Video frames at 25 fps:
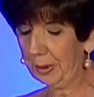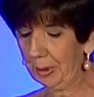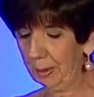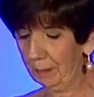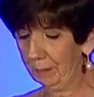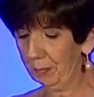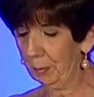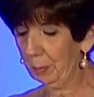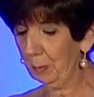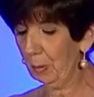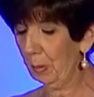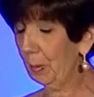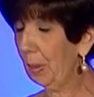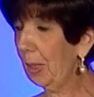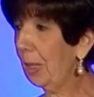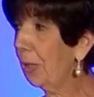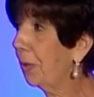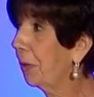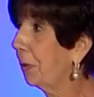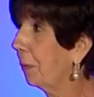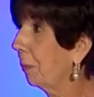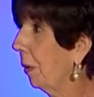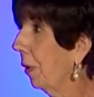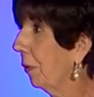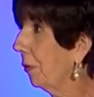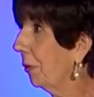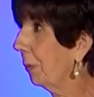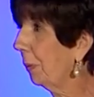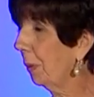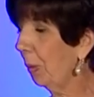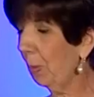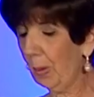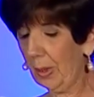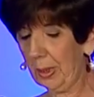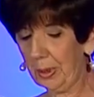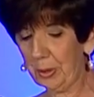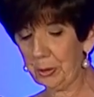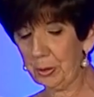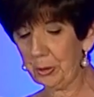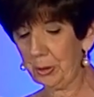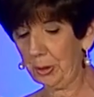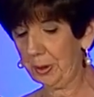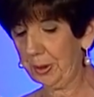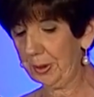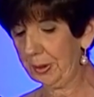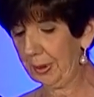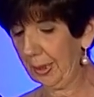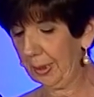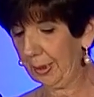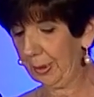give them away, throw them away,
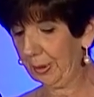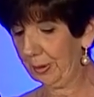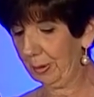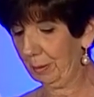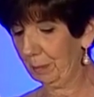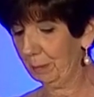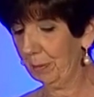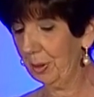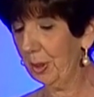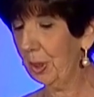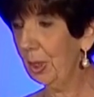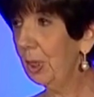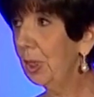just take them.